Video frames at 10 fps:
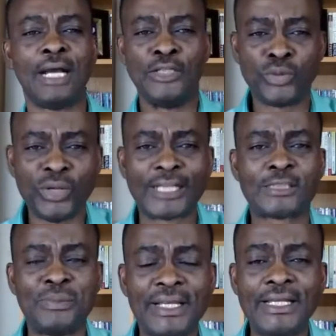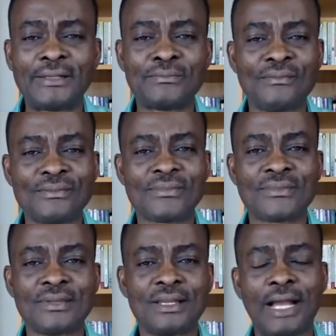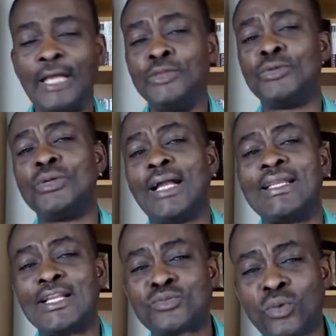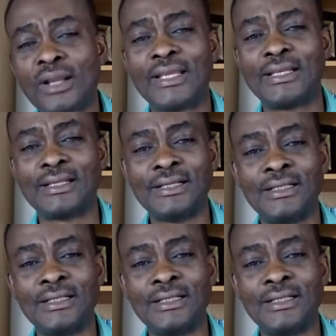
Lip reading: Are you good at speaking? Are you good at networking?